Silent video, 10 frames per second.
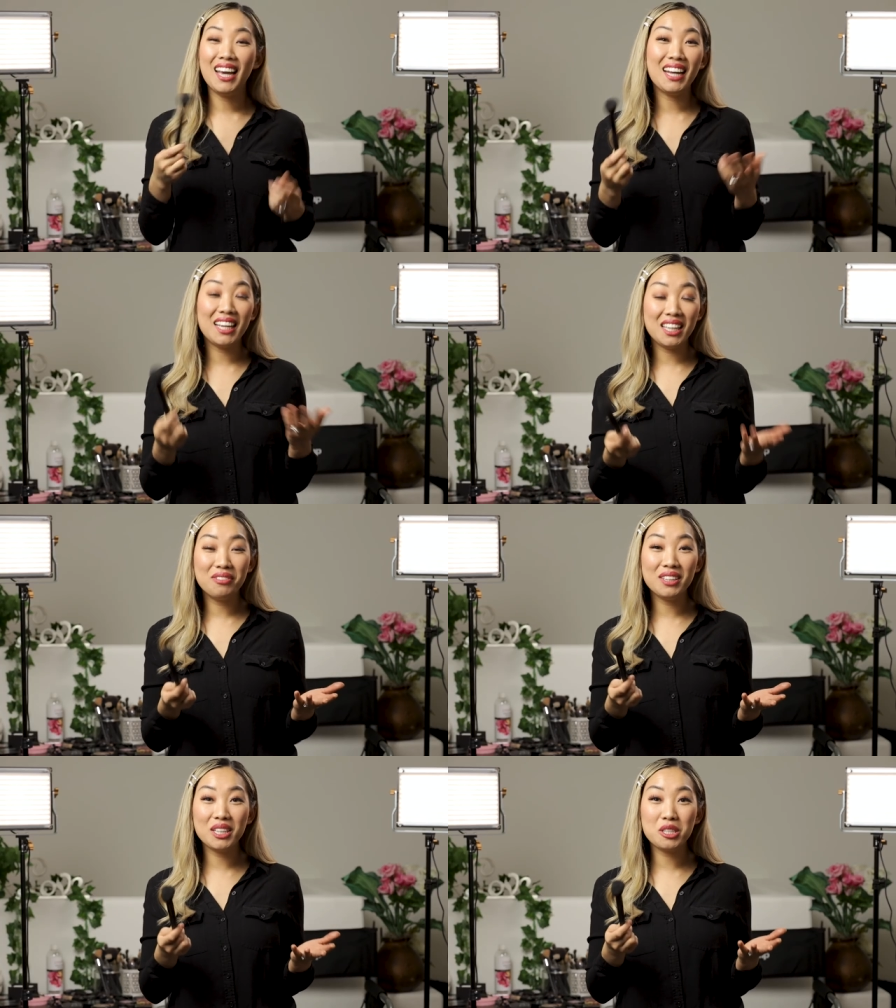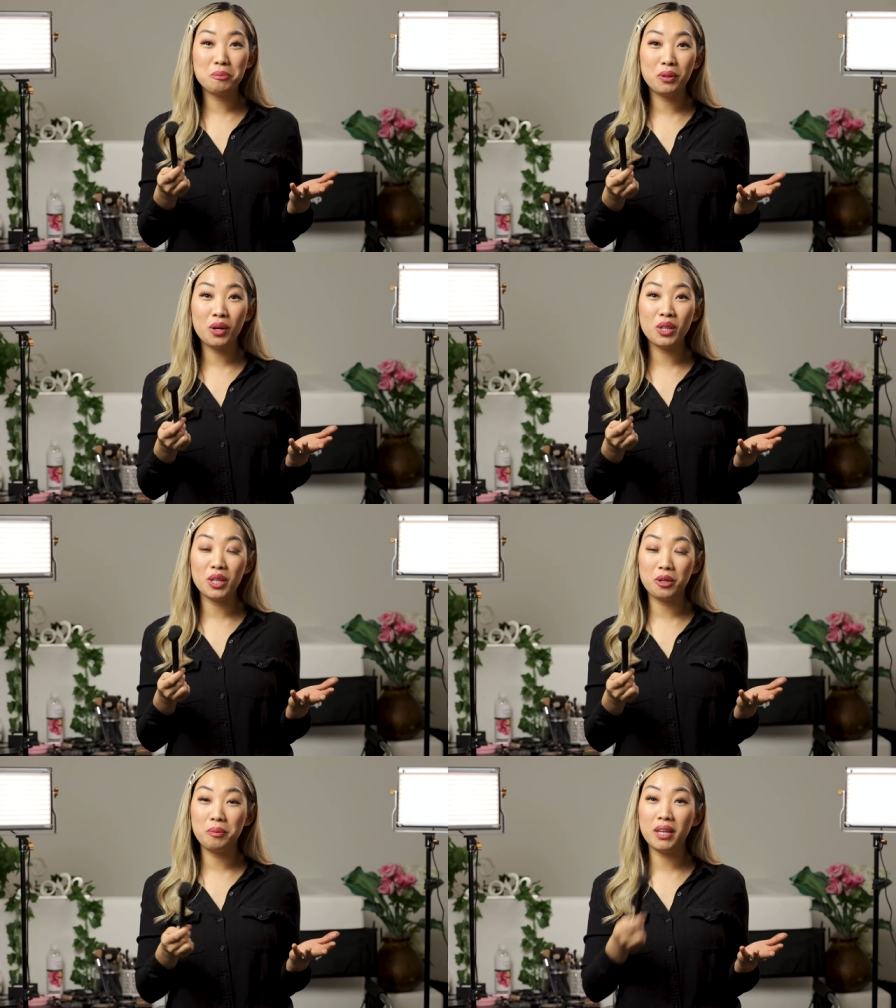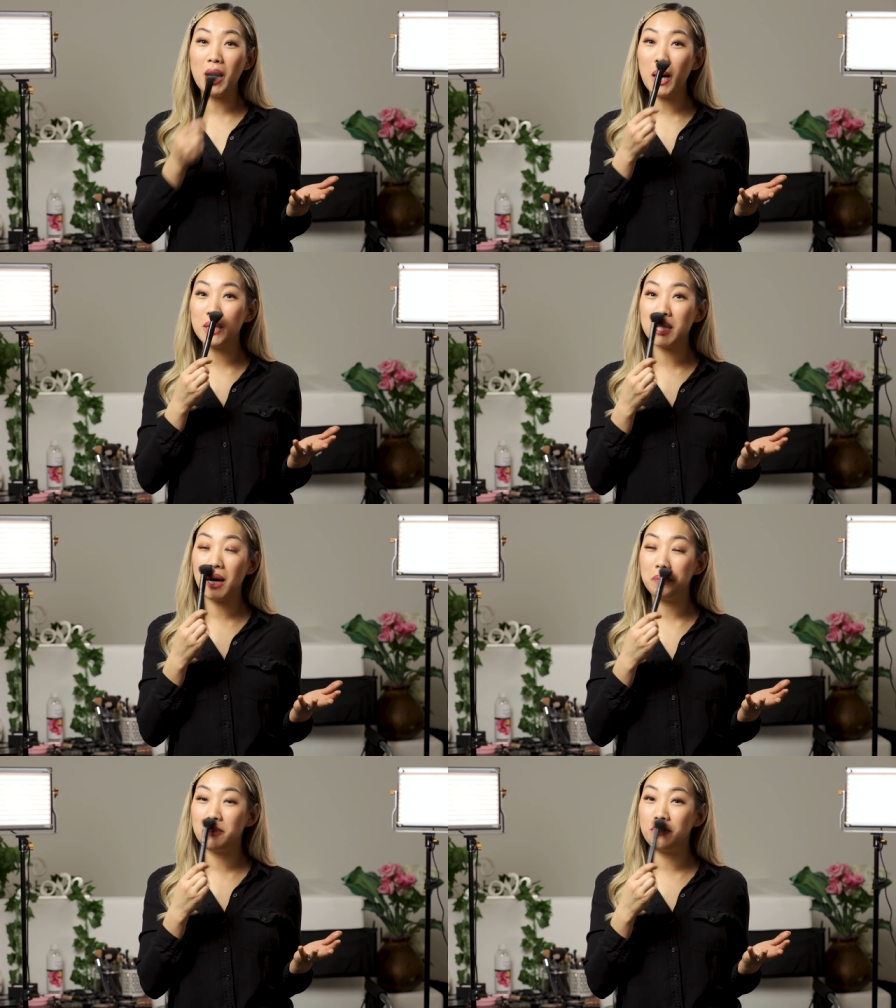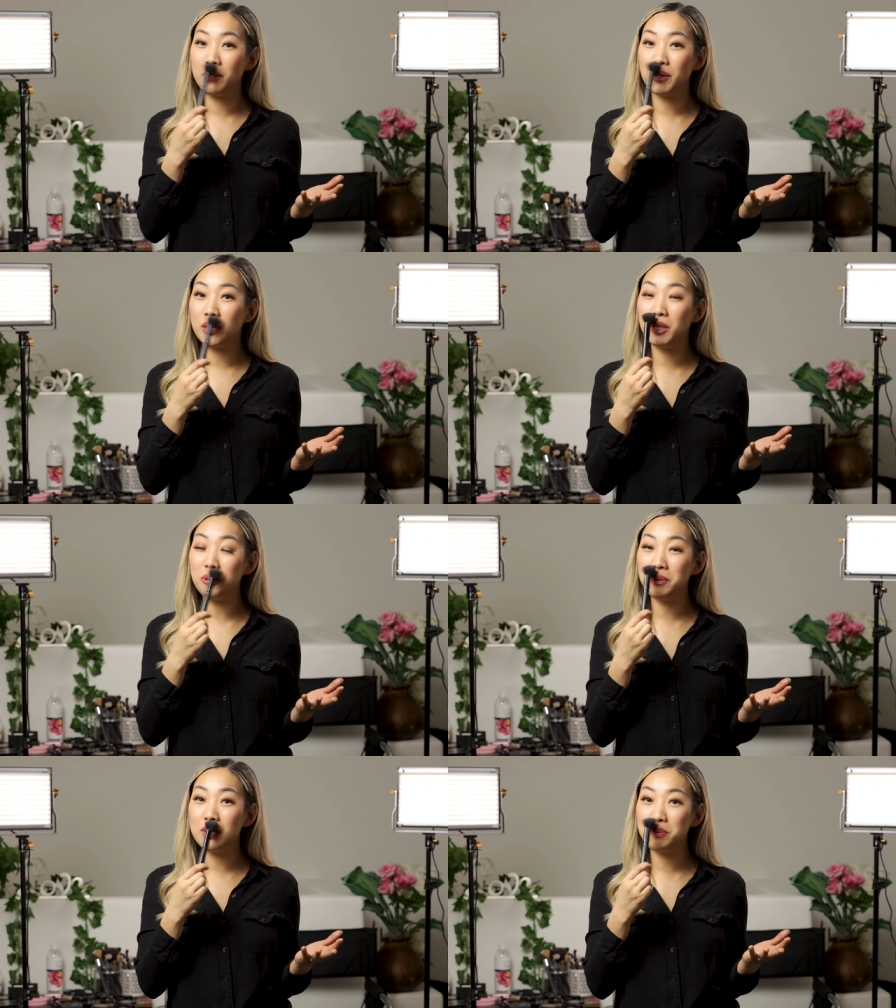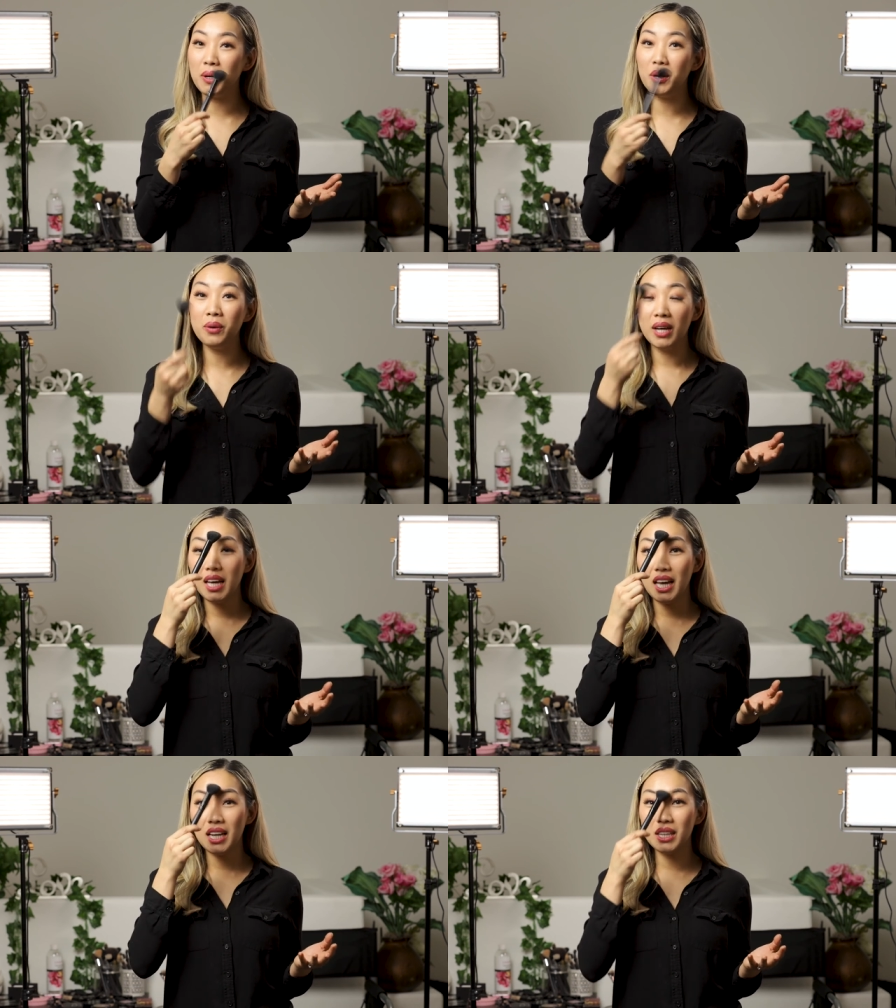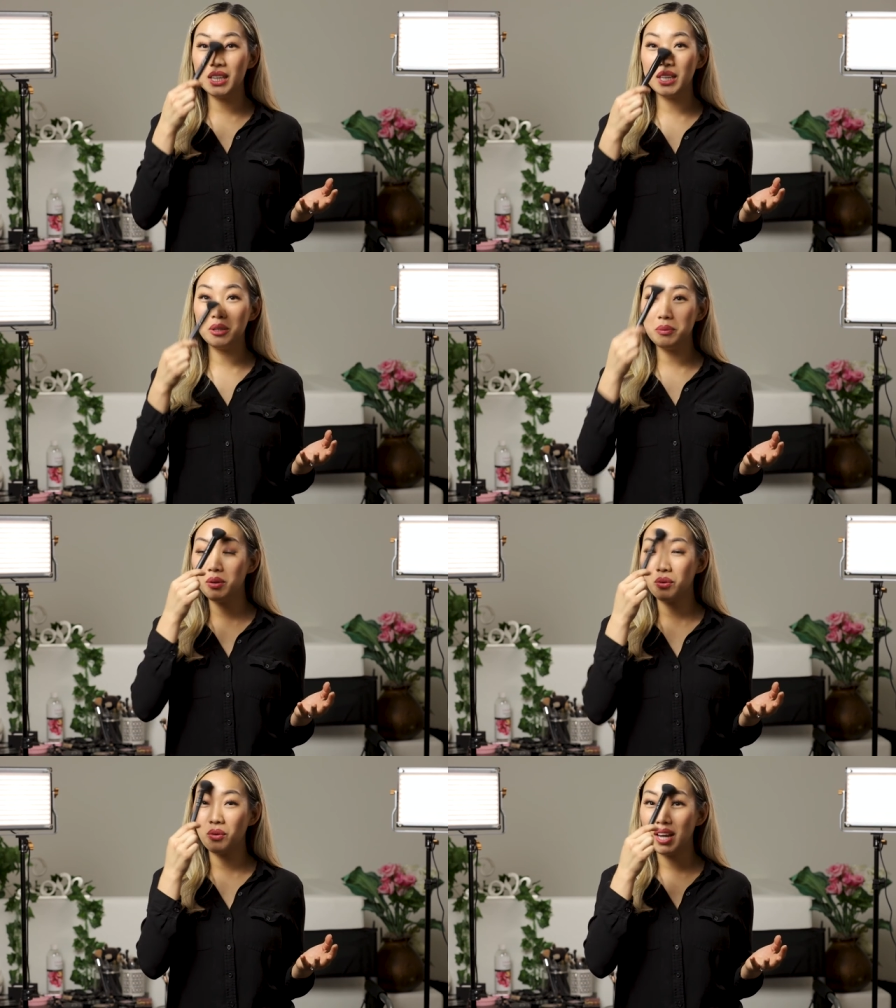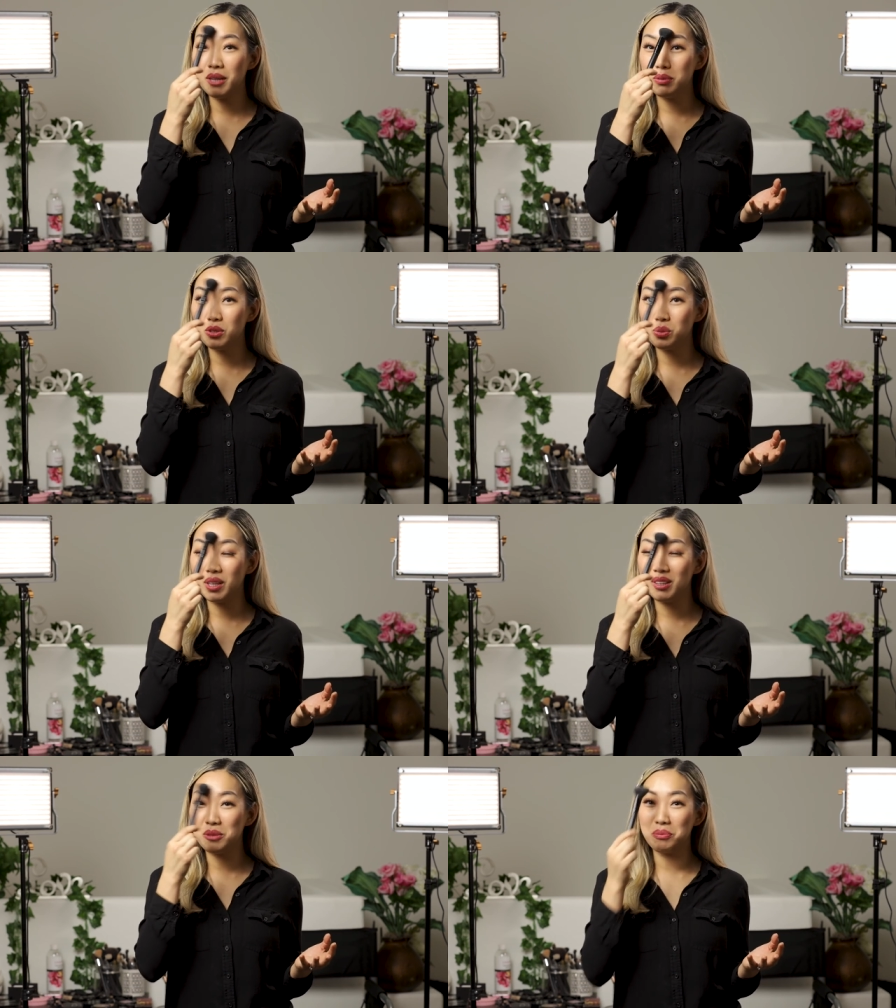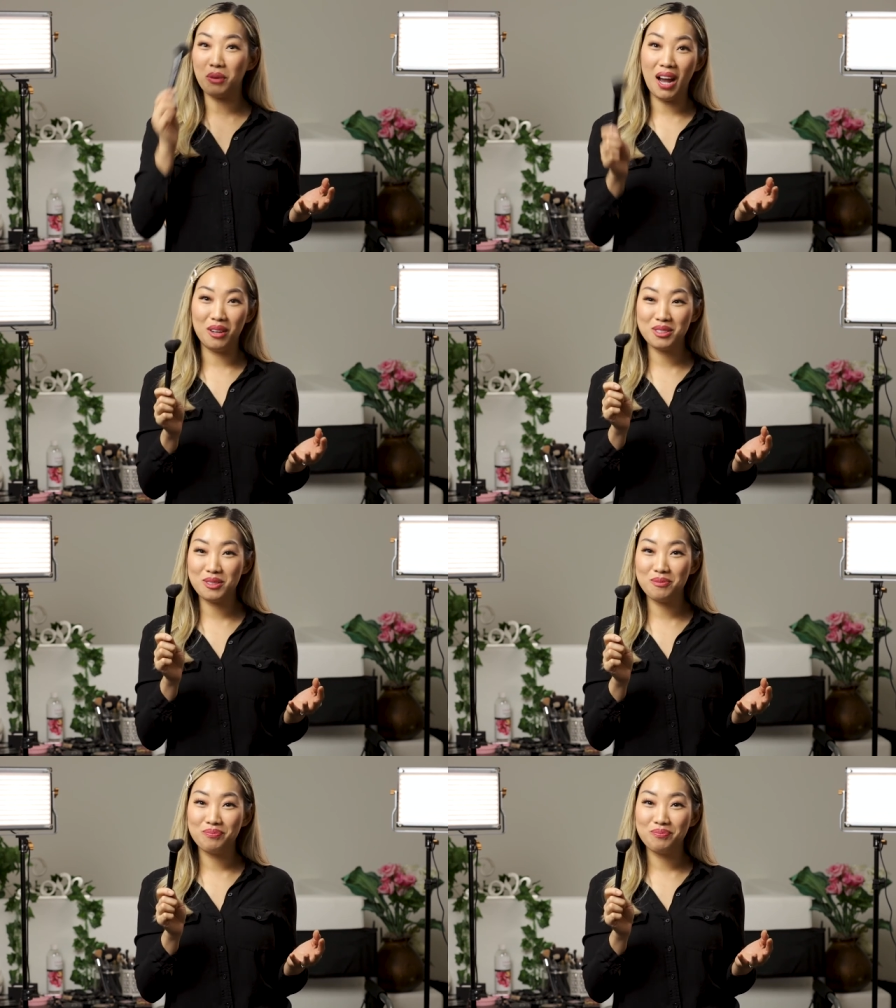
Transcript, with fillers: And I even like to put a little bit on top of your cupid's bow and a little bit right between the brows.